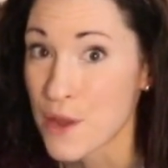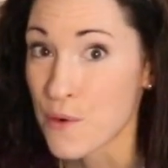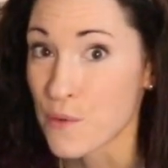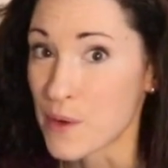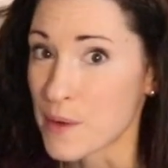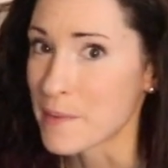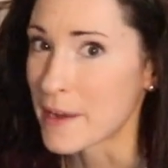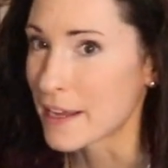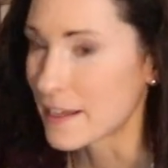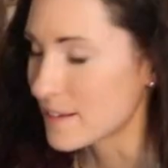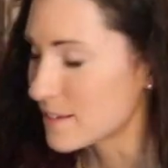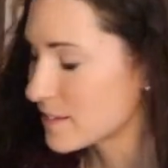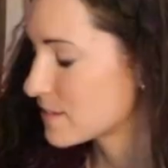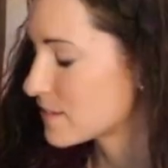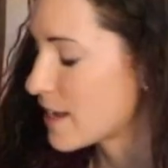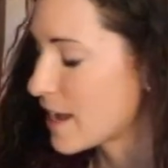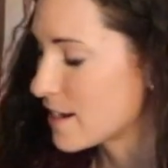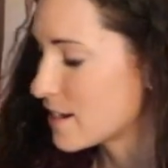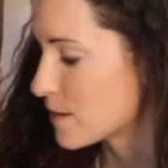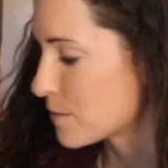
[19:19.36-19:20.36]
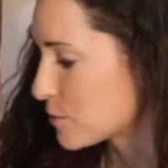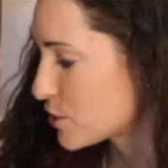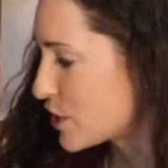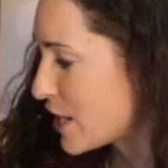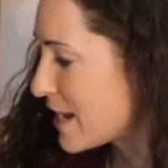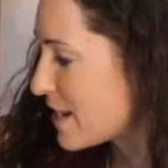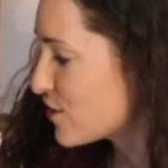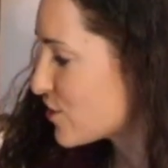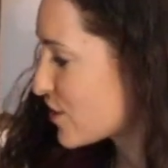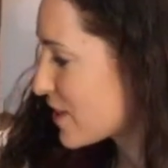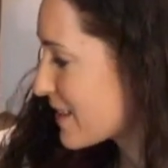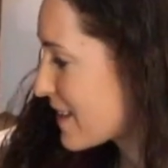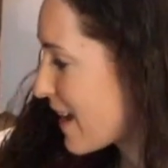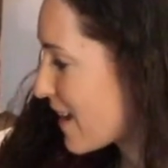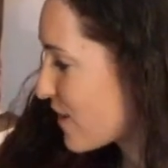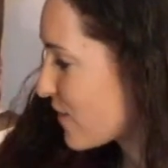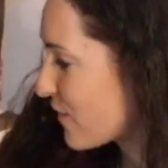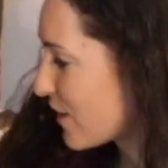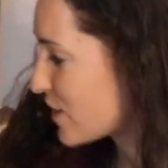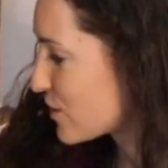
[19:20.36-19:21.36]
We might end up changing
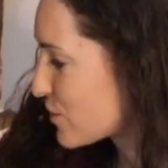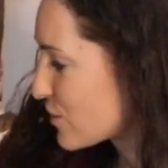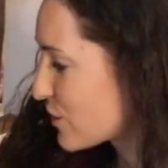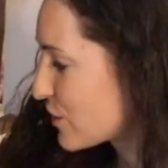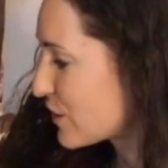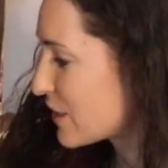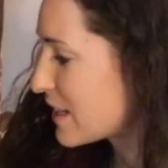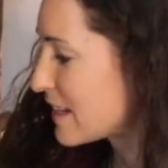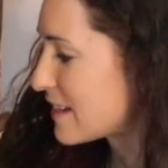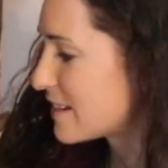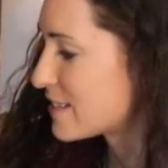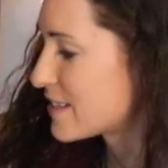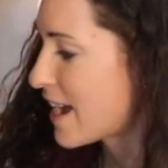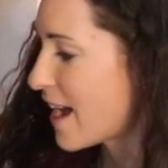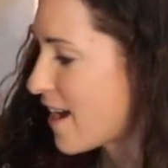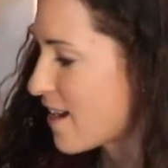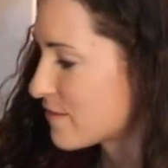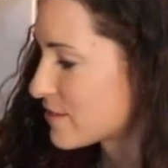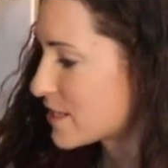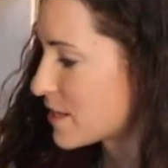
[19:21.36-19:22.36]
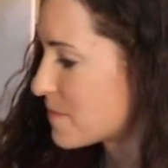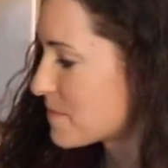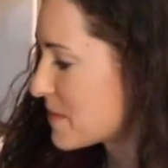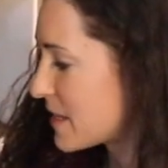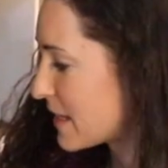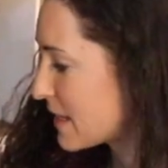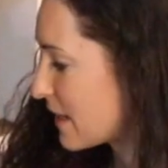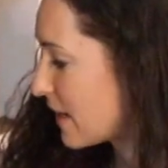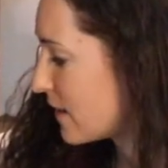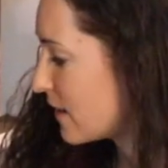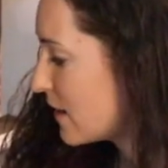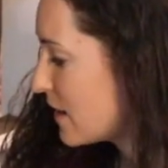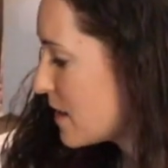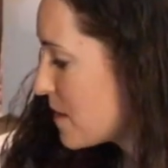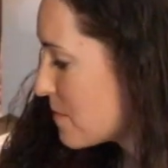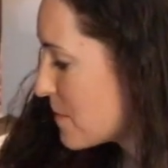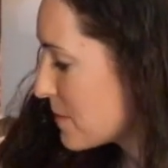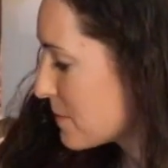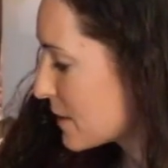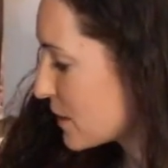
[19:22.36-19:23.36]
that eventually to have something that
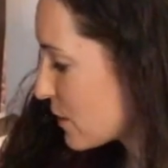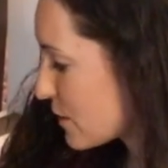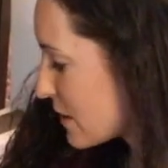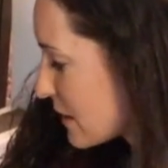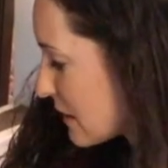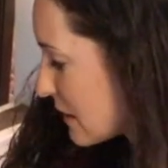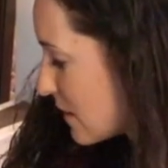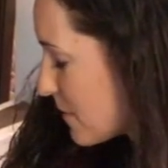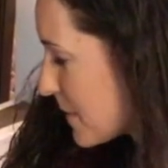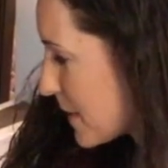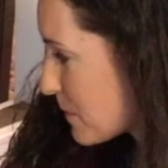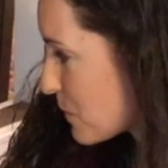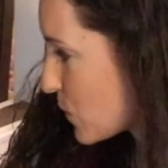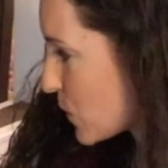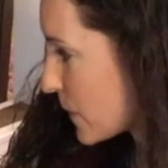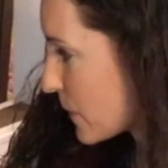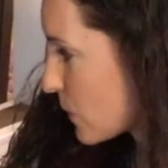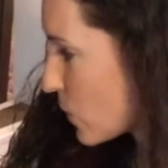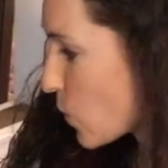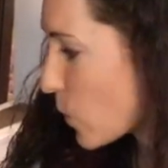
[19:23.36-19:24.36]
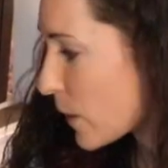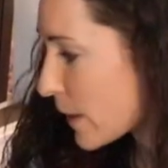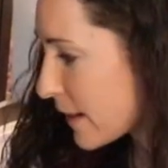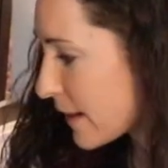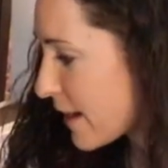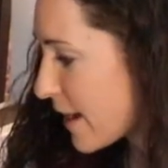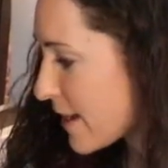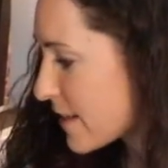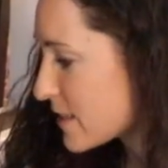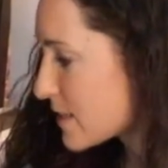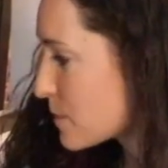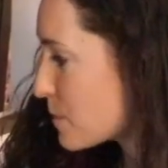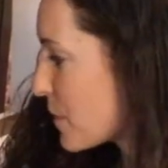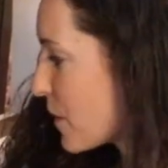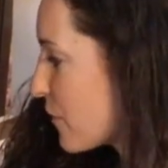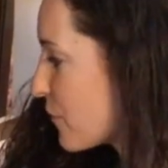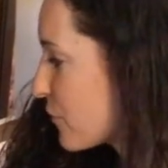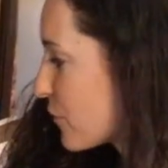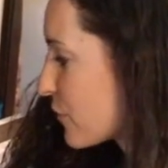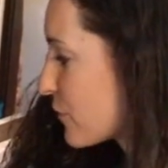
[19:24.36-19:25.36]
maybe looks a little bit more organized,
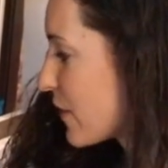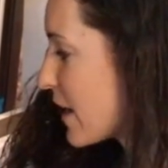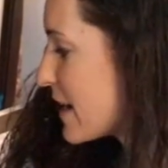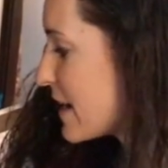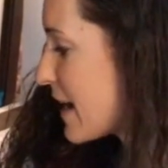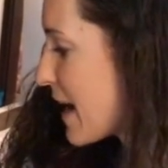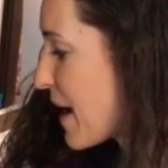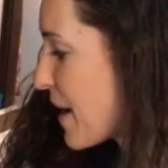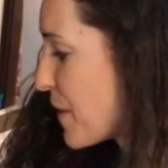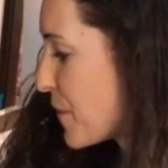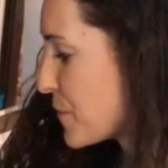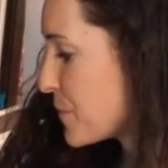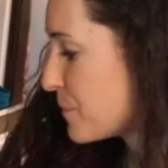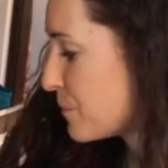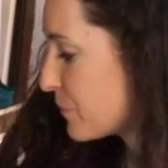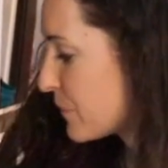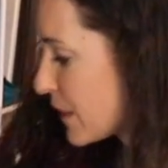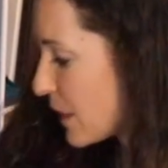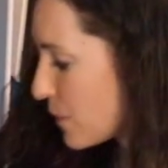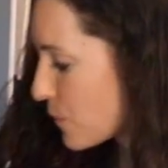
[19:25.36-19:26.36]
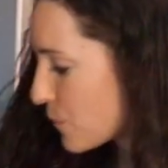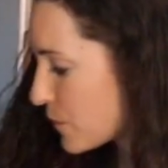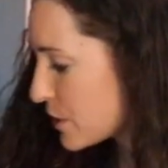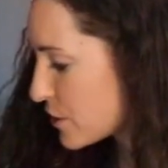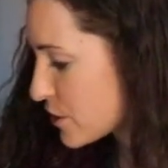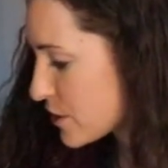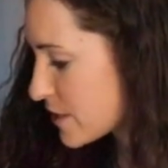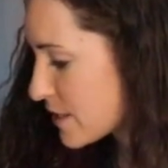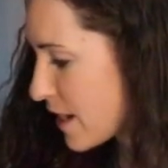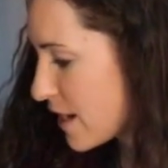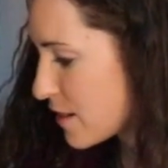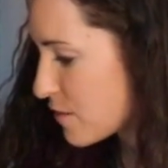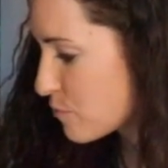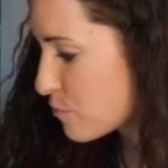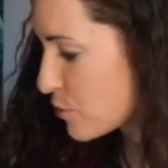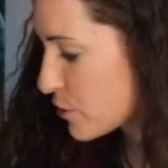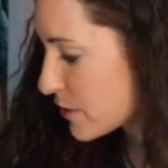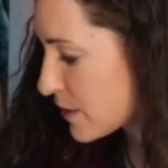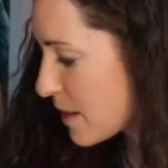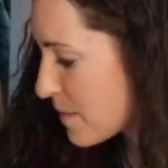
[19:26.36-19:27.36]
but for right now, we just kind of
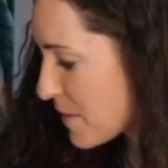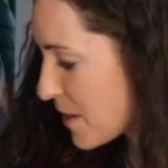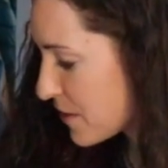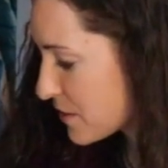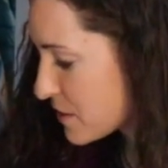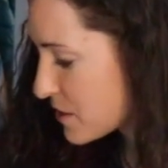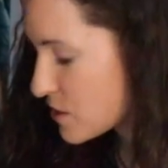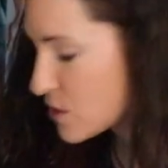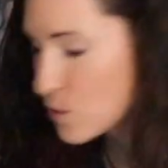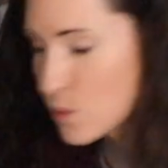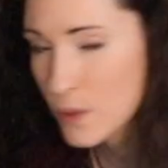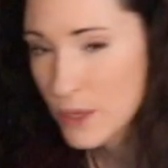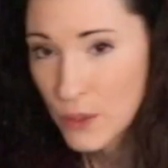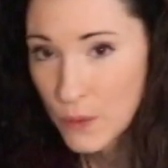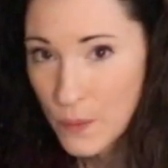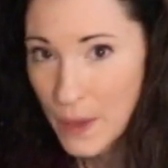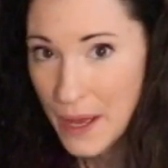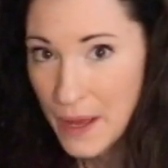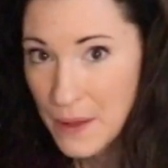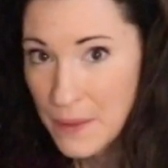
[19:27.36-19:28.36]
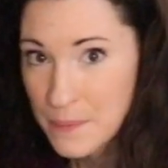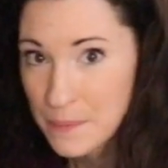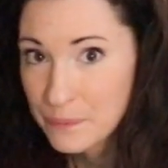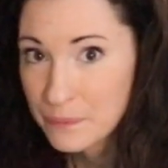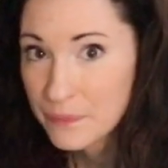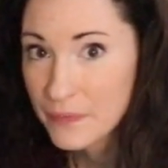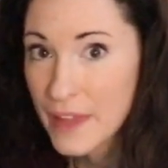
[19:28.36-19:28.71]
put them onto the wheel well.